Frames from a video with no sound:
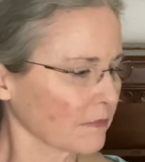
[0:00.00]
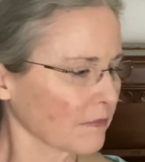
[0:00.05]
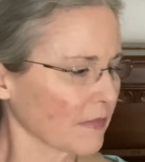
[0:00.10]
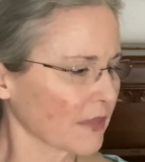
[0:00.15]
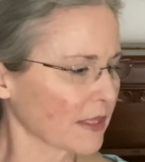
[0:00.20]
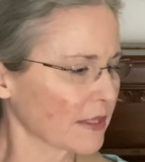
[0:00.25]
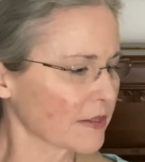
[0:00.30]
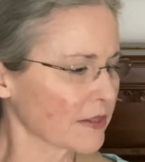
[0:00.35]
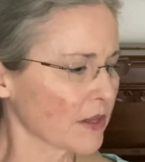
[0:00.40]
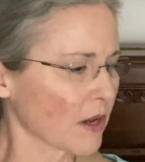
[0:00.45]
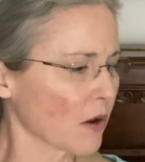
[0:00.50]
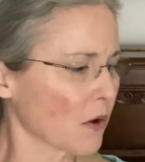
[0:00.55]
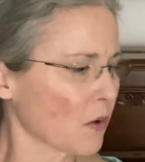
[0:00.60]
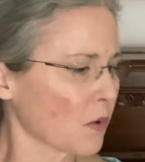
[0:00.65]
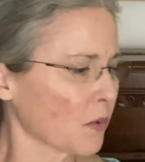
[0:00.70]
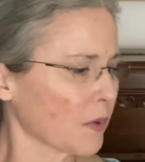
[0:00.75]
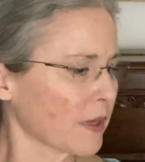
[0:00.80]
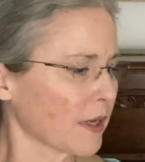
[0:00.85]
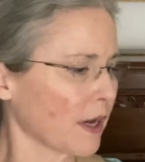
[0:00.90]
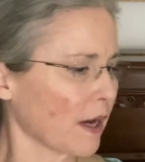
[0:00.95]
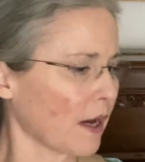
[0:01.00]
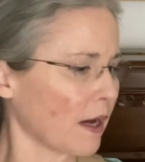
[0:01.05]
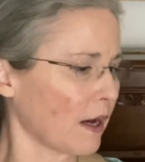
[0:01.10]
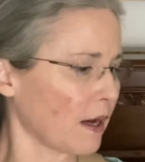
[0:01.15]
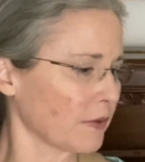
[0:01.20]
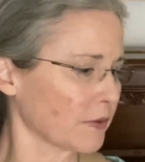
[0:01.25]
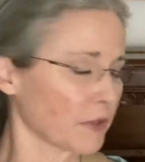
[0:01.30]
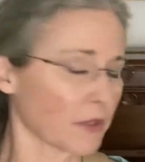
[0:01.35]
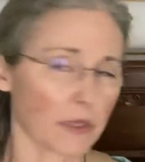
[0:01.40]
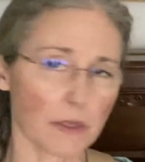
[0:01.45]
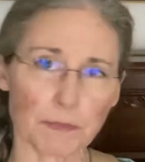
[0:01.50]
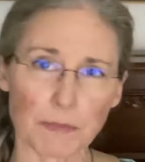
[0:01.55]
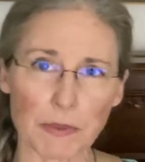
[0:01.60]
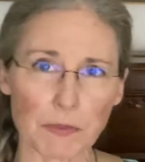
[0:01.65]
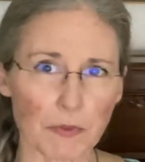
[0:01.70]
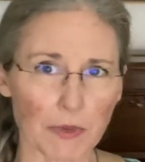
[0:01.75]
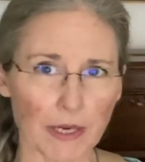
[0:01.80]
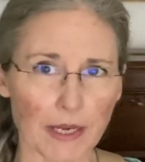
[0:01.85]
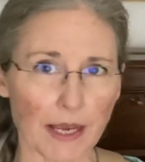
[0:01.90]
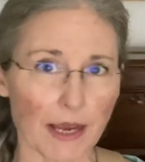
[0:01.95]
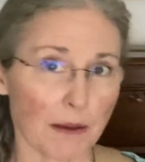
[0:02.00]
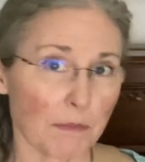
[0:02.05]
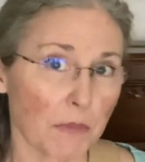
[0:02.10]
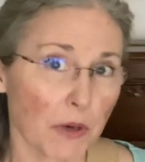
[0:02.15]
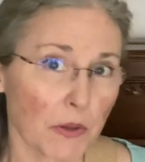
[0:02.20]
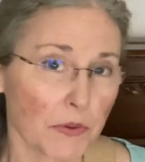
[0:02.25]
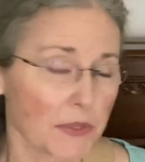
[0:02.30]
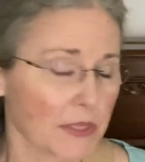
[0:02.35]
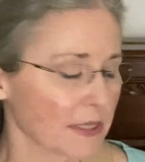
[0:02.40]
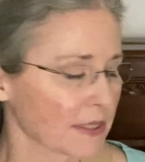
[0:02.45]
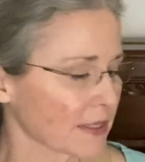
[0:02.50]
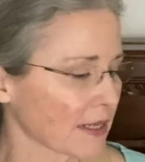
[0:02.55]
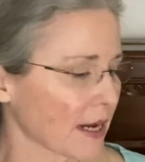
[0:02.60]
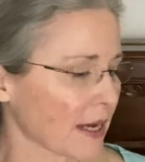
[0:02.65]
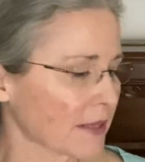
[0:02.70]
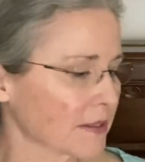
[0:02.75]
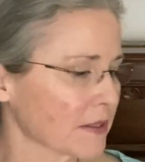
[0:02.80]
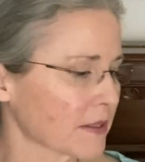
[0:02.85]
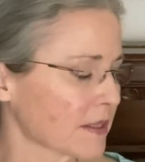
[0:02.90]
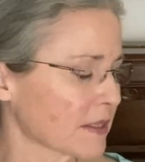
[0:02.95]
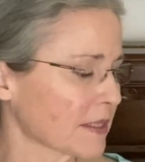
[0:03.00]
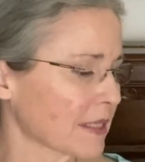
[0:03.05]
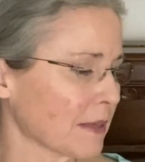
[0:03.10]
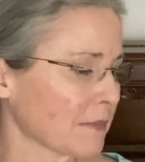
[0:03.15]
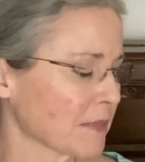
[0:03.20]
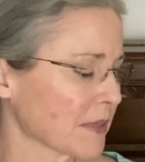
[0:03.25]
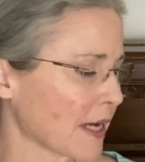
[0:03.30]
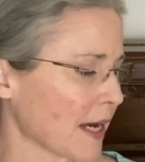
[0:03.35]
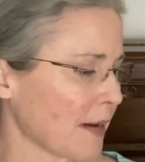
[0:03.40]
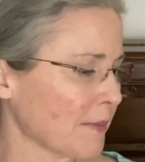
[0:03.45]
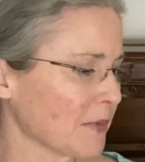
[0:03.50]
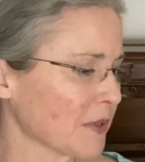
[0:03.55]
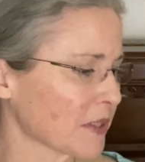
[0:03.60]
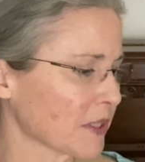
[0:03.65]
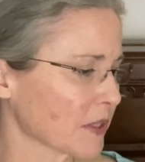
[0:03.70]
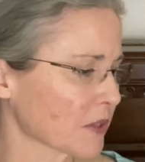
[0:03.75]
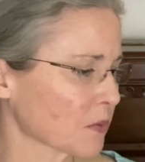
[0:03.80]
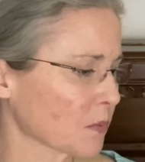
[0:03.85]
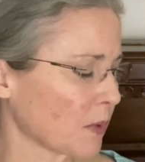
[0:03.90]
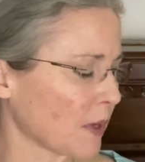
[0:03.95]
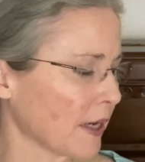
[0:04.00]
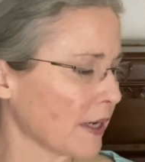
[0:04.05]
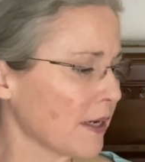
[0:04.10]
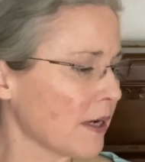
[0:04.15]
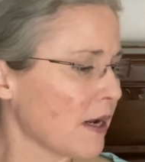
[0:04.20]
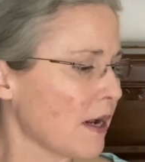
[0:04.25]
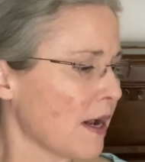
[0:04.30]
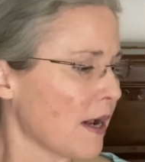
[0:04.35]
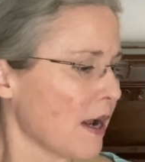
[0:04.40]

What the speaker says: So you could be working on both these styles at the same time or just one.